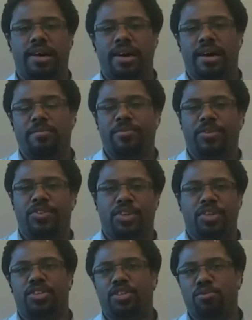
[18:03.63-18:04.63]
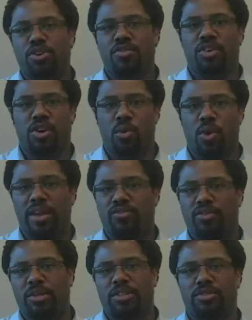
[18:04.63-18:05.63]
Um, so, this is moving away
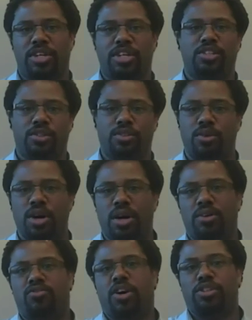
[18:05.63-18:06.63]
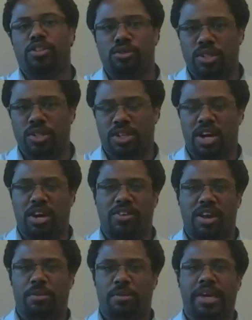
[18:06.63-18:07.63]
from the traditional functional design
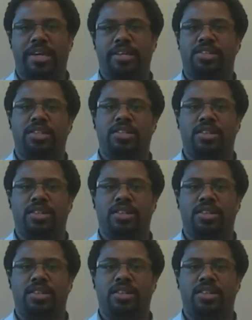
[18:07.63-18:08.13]
and application mm.